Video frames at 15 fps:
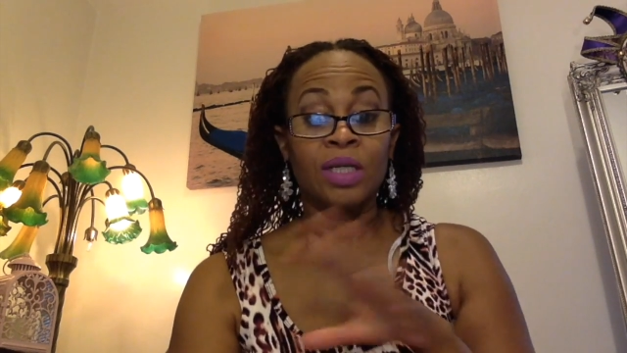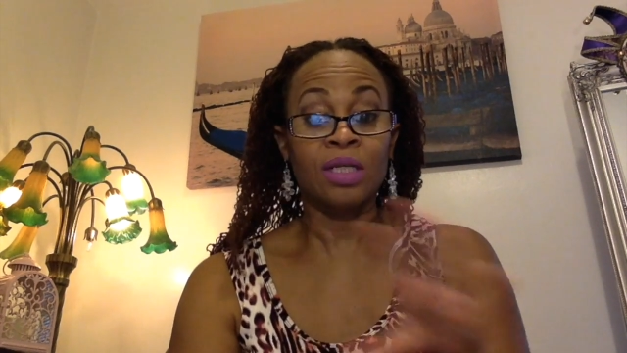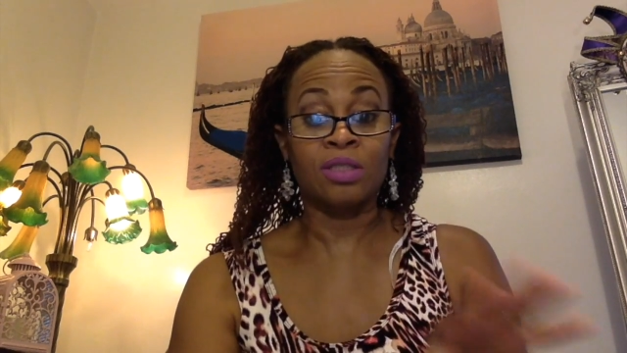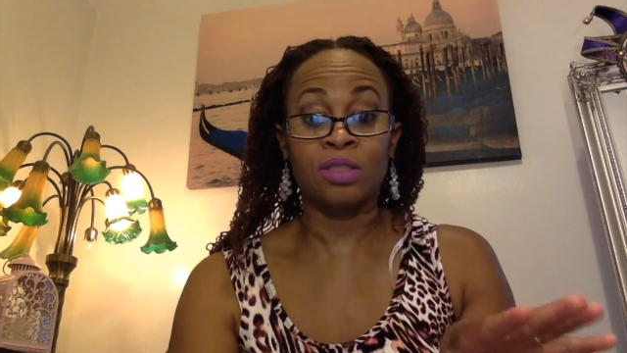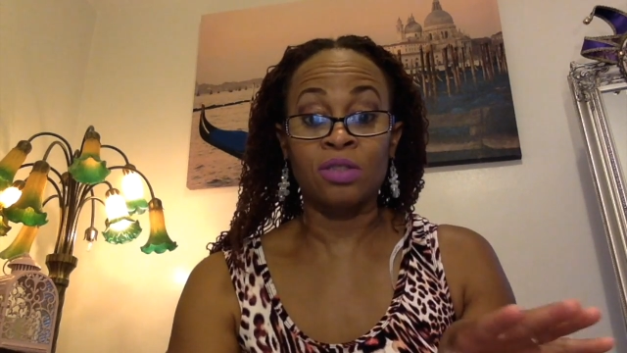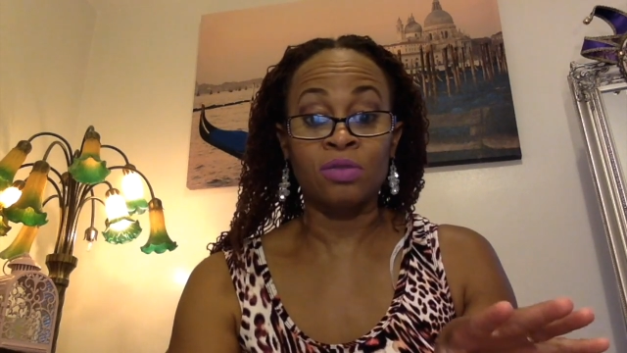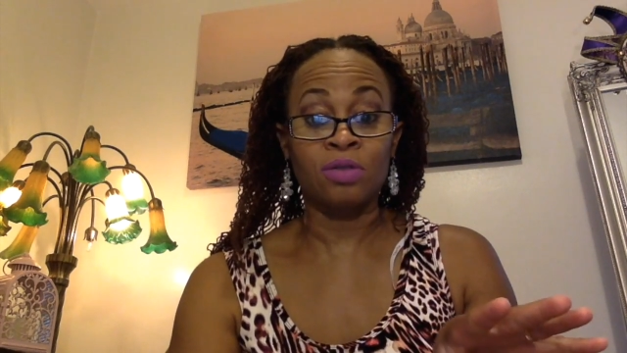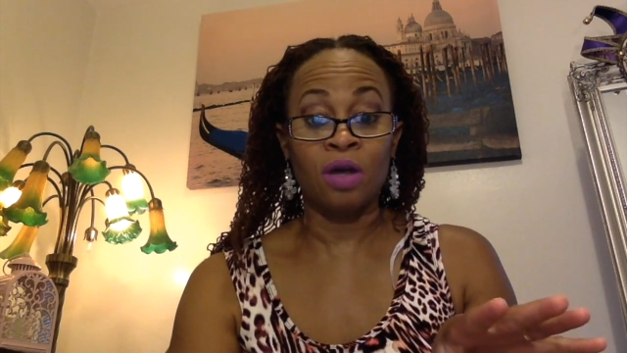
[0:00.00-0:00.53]

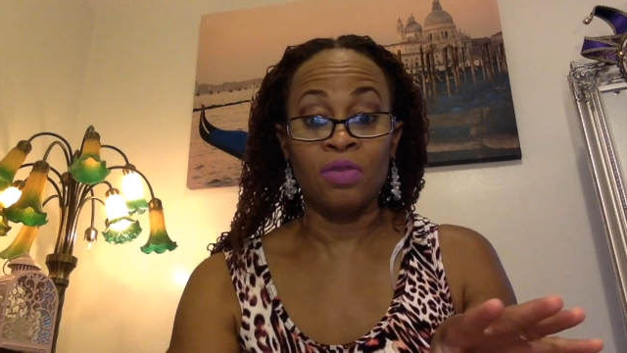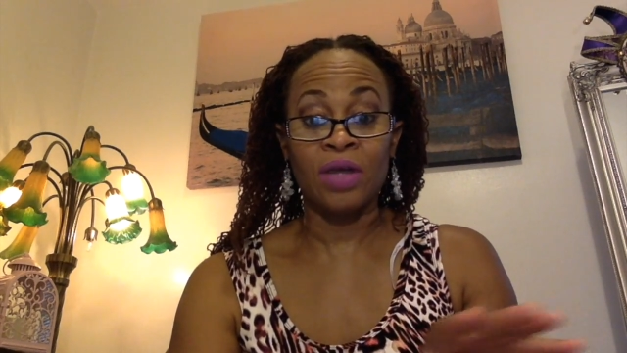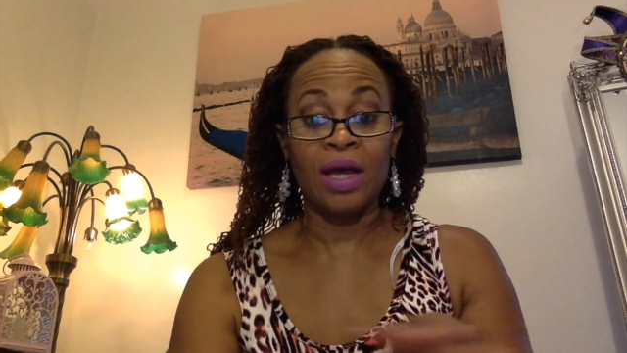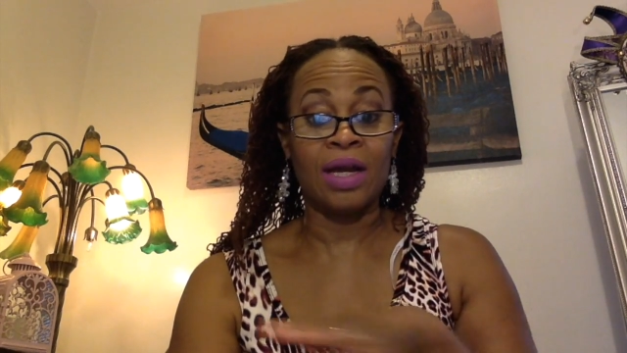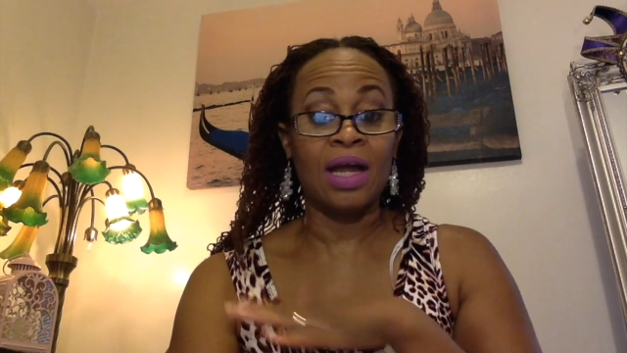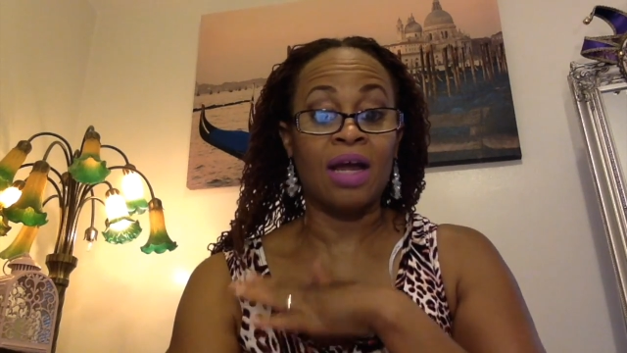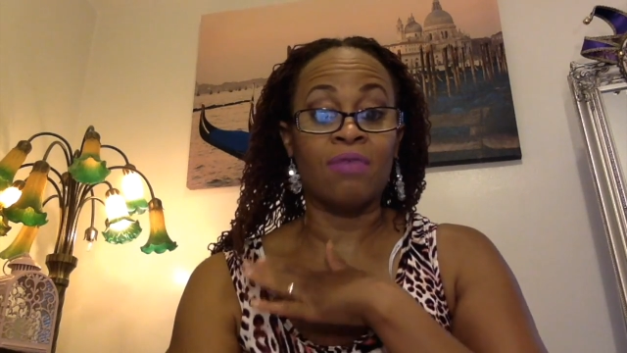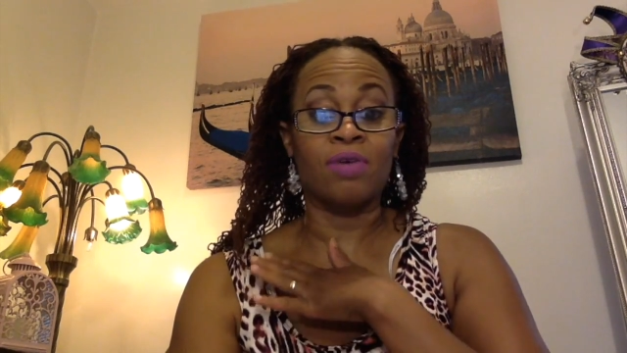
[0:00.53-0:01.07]
Excuse all
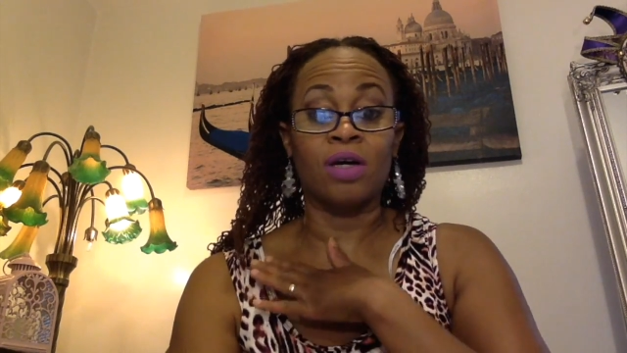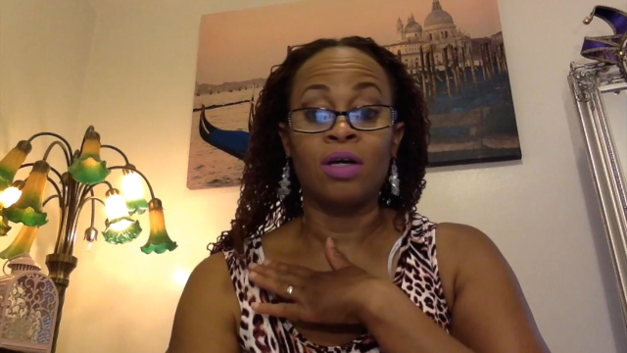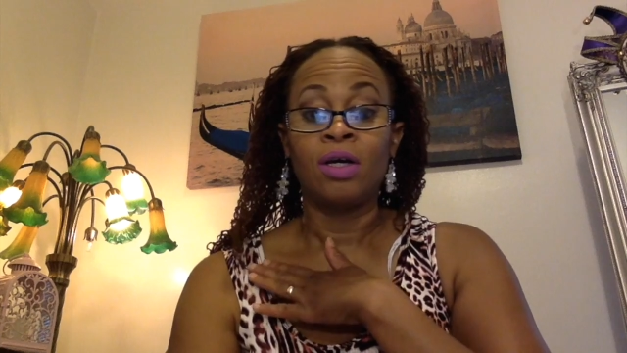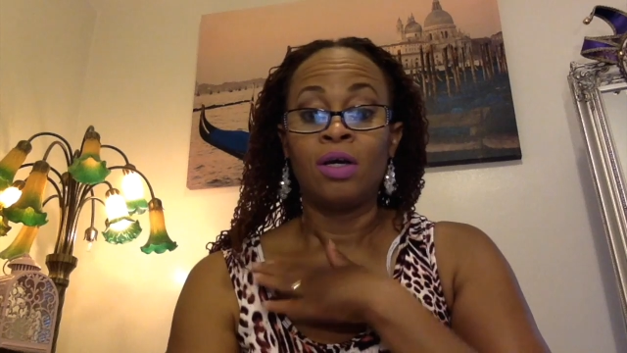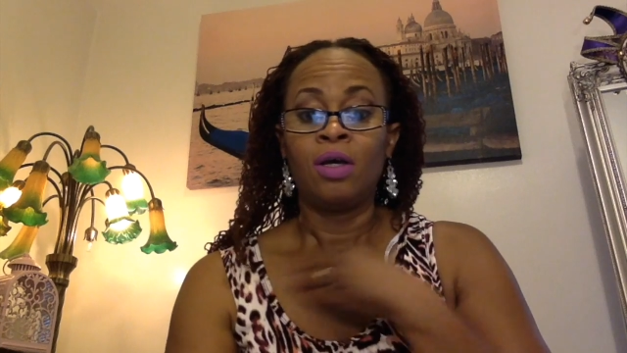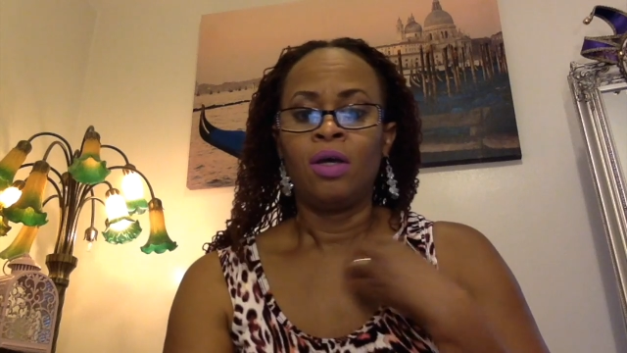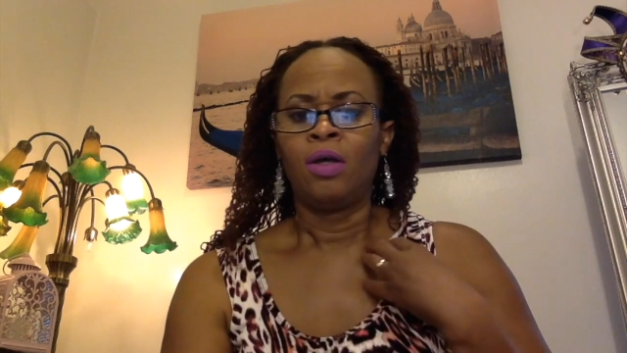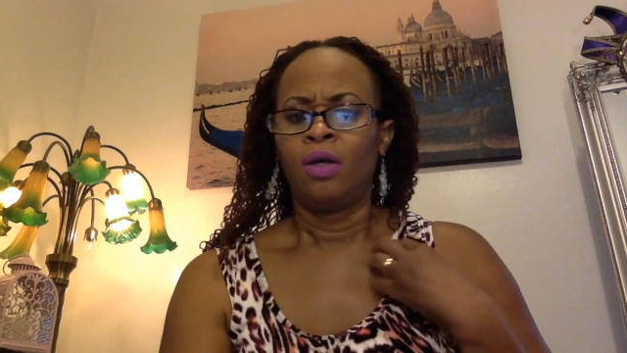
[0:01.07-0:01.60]
that. I have
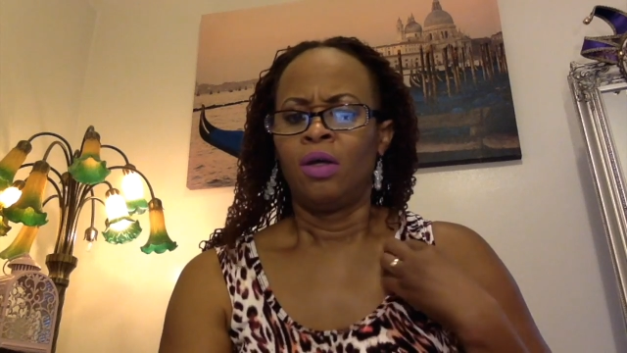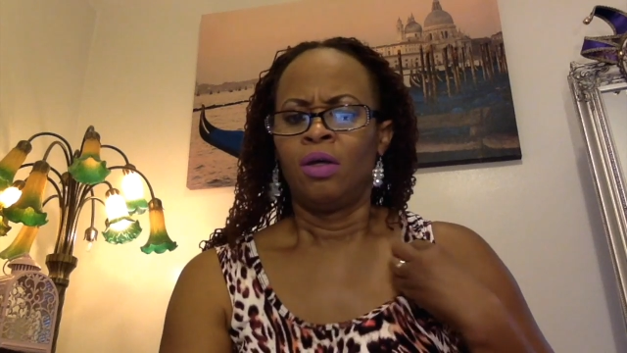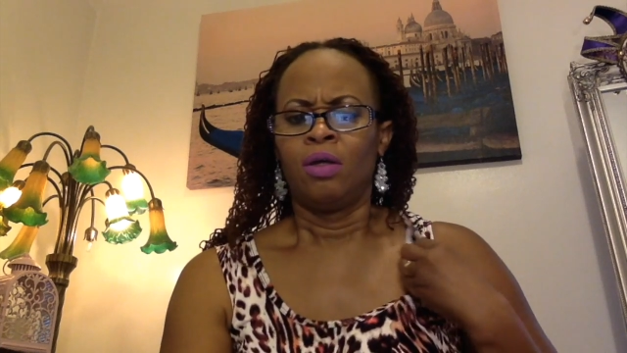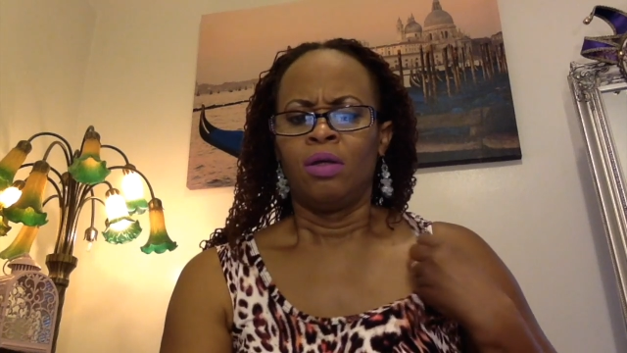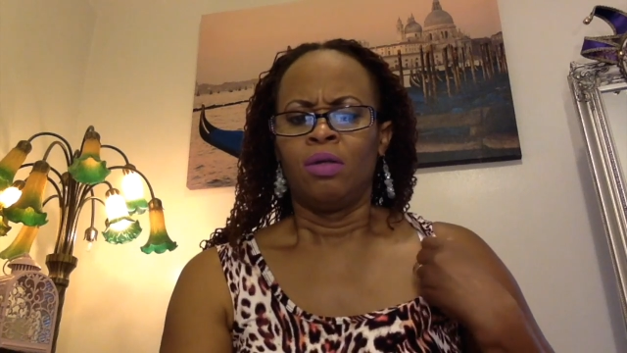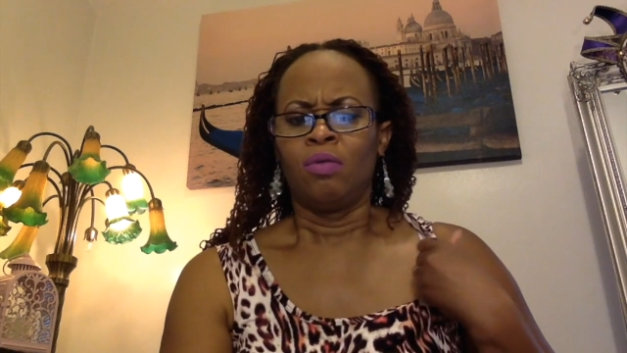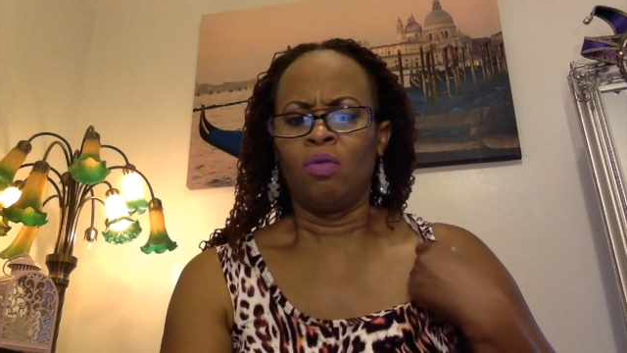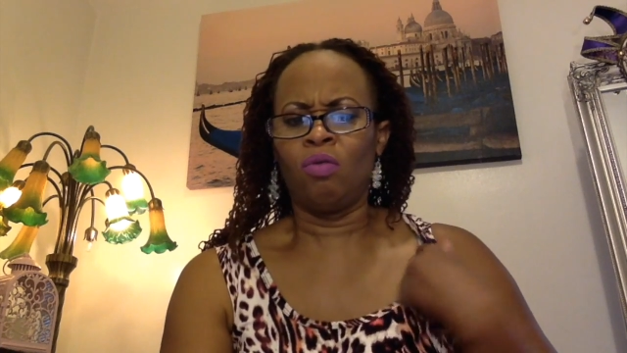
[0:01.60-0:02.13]

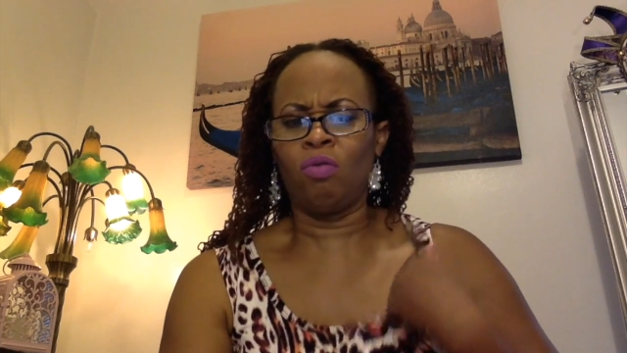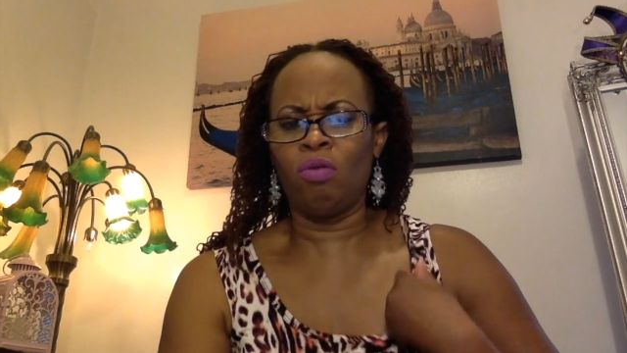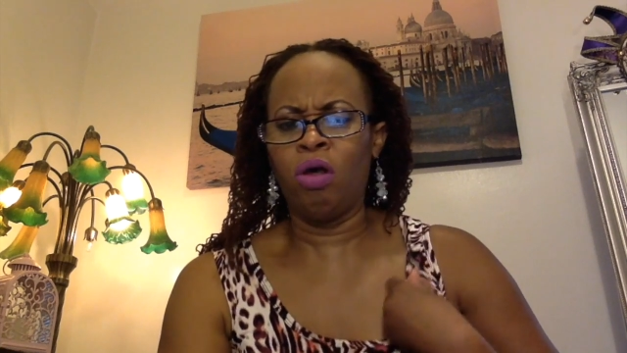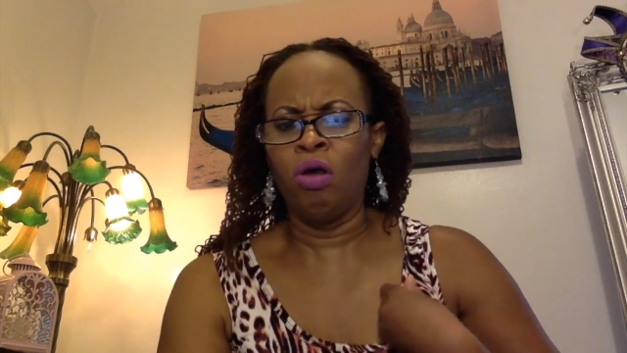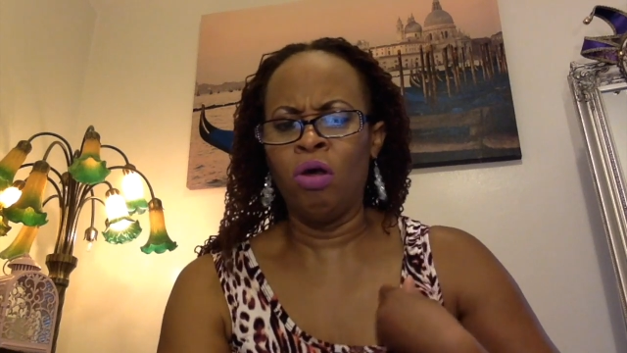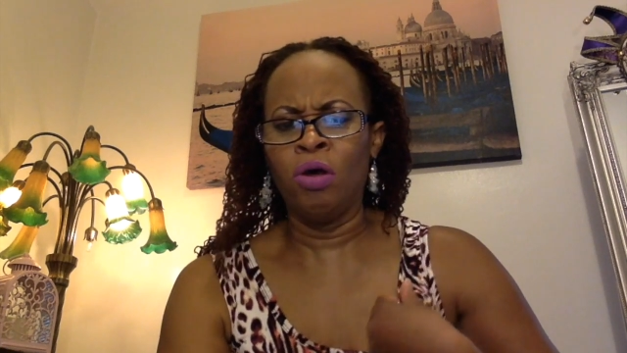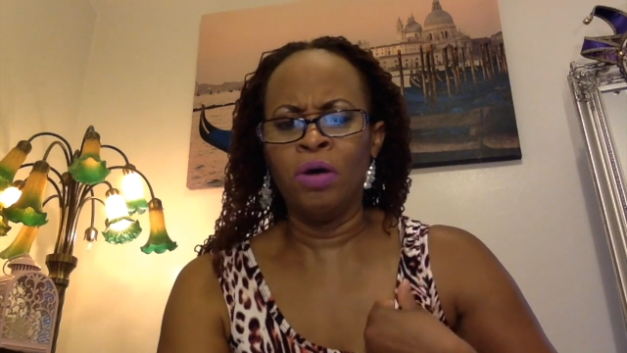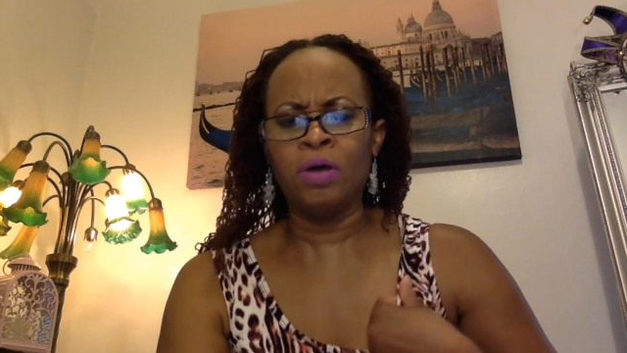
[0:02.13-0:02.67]

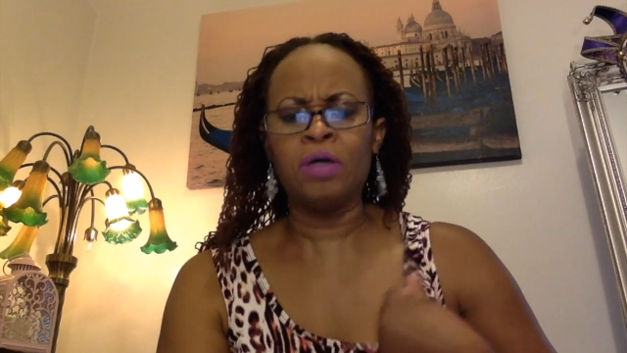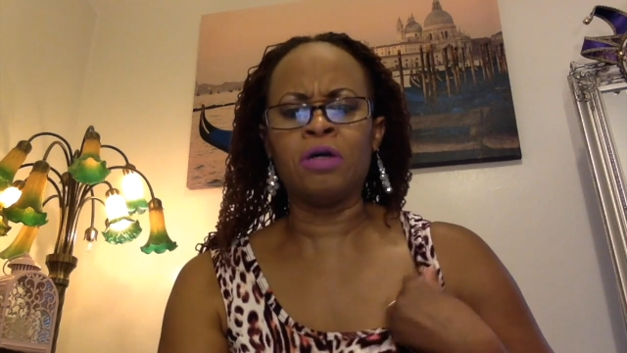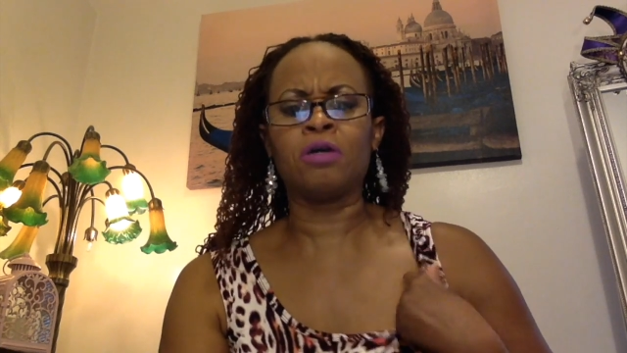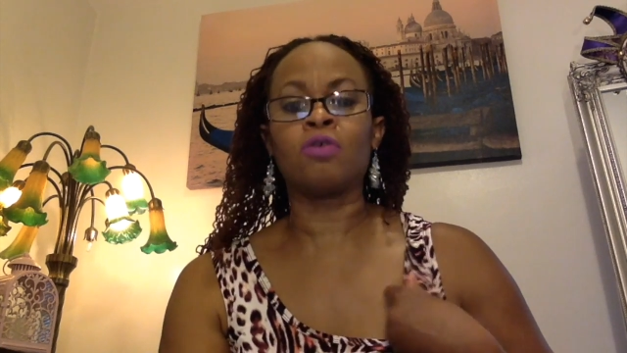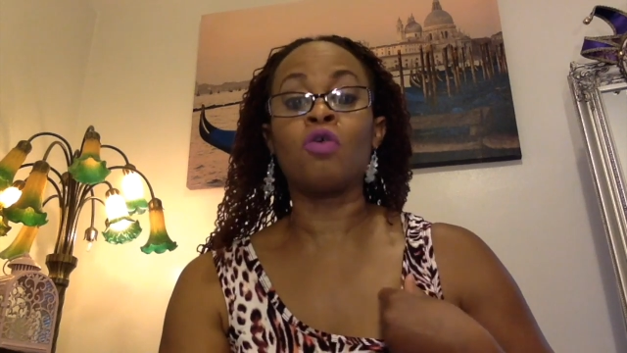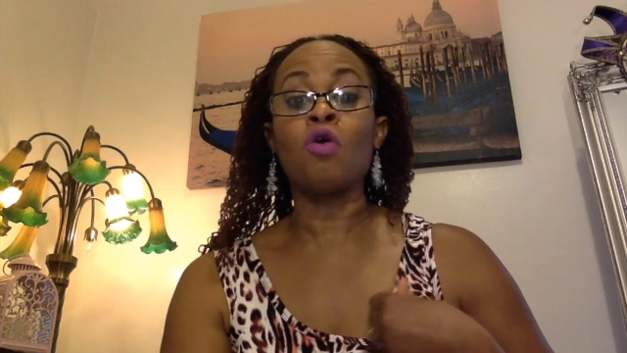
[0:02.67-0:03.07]
a